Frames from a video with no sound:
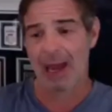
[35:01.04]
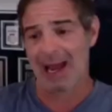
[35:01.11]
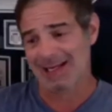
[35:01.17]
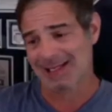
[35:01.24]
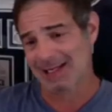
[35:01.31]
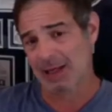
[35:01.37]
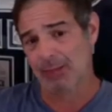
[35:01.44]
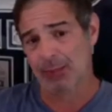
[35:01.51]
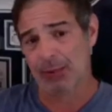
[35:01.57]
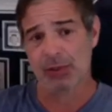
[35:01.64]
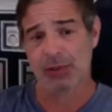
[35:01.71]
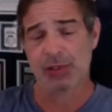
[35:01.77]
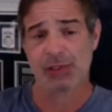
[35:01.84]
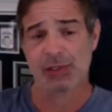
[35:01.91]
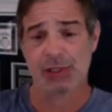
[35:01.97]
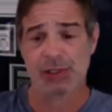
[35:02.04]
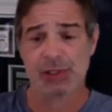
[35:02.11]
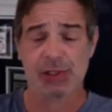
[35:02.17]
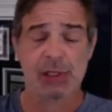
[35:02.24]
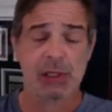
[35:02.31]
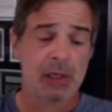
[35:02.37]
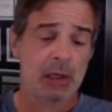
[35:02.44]
asset
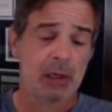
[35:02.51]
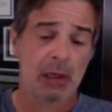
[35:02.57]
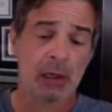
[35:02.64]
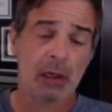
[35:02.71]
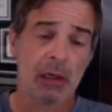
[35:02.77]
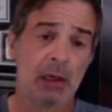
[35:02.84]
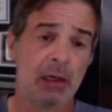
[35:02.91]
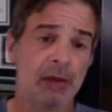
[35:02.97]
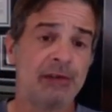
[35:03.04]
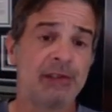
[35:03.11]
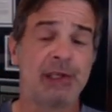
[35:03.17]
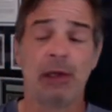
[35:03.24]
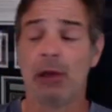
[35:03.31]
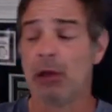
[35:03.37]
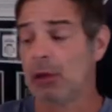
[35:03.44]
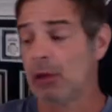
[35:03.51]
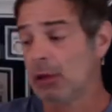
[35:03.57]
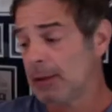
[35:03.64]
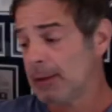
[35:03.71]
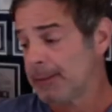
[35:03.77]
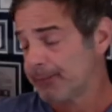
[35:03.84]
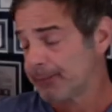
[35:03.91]
purchases
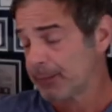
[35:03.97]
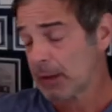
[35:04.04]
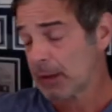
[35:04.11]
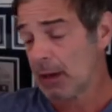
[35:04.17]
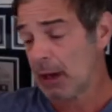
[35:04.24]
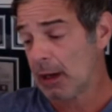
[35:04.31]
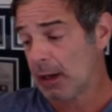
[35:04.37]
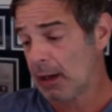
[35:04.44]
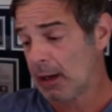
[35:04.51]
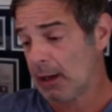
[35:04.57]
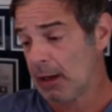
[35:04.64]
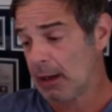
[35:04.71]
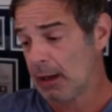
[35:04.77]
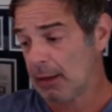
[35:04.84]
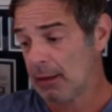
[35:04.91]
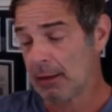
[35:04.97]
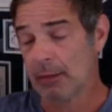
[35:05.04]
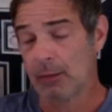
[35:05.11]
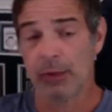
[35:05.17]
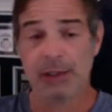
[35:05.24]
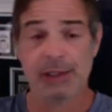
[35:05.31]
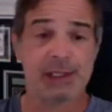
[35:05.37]
until
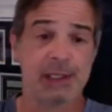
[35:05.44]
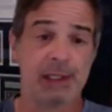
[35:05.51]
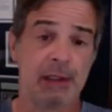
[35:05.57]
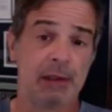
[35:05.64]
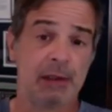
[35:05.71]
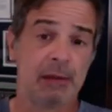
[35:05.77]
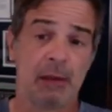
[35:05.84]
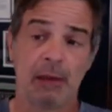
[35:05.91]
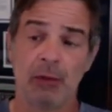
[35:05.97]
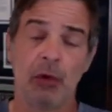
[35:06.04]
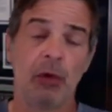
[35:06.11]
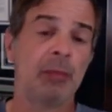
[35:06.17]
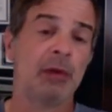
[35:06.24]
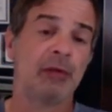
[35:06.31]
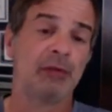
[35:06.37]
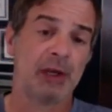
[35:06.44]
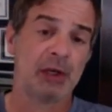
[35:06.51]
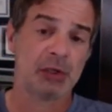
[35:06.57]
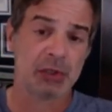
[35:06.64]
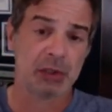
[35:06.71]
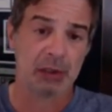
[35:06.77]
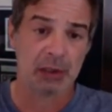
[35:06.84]
we see a
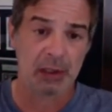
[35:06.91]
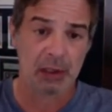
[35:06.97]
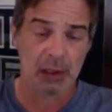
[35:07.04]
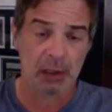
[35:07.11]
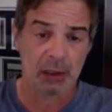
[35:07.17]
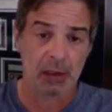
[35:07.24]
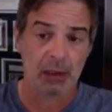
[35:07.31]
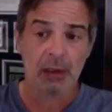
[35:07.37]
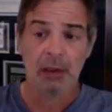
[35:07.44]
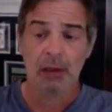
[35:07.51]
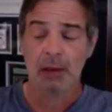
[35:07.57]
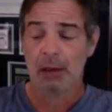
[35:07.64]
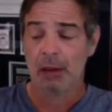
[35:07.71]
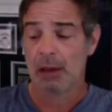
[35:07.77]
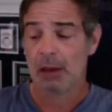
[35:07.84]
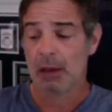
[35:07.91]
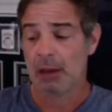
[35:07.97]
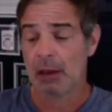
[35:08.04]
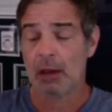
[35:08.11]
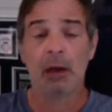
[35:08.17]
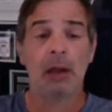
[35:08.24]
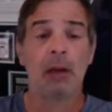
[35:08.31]
normalization in
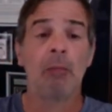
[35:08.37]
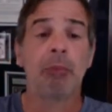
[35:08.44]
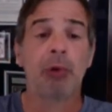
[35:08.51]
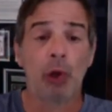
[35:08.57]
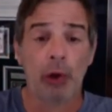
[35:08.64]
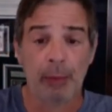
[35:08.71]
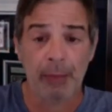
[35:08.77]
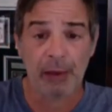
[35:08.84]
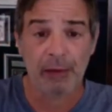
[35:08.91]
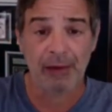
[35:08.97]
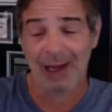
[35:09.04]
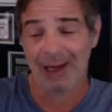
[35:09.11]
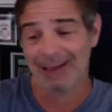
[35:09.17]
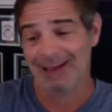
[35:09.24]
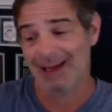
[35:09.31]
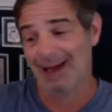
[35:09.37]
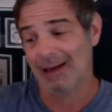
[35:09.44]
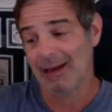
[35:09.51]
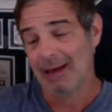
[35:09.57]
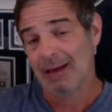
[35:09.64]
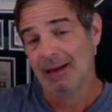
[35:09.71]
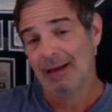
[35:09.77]
employment. And
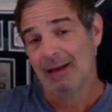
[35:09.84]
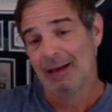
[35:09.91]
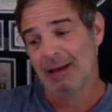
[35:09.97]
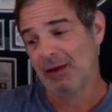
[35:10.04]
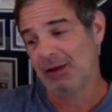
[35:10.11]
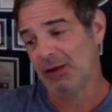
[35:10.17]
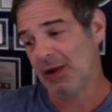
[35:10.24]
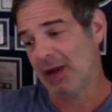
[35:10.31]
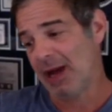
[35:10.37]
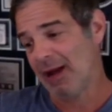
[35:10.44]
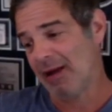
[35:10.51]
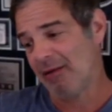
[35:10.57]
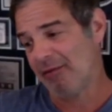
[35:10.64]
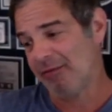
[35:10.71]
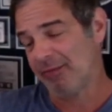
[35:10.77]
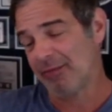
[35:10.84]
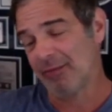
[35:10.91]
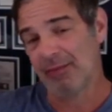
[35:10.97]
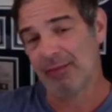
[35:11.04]
yet here you have